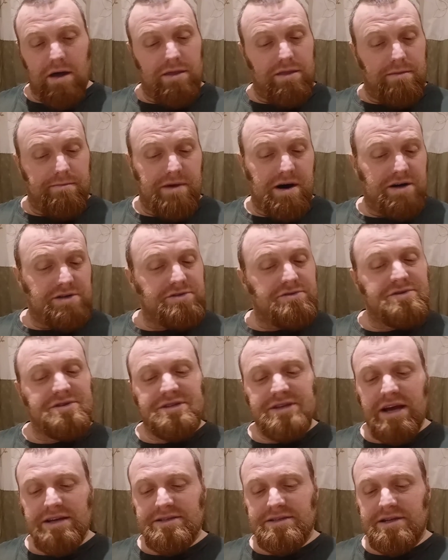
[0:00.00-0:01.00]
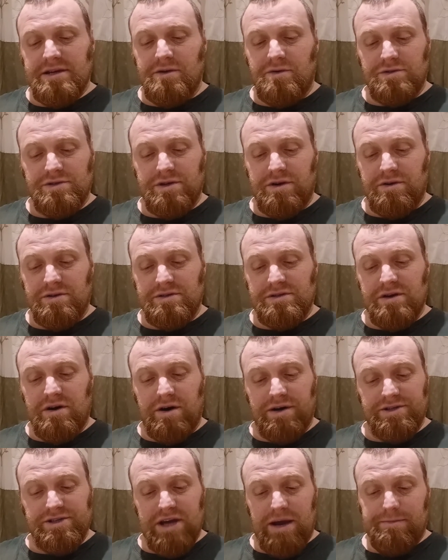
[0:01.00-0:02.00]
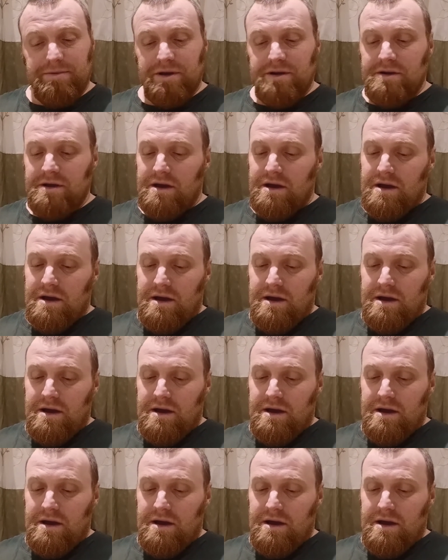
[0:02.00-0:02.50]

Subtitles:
the Master of Sanctity, also known as the High Chaplain.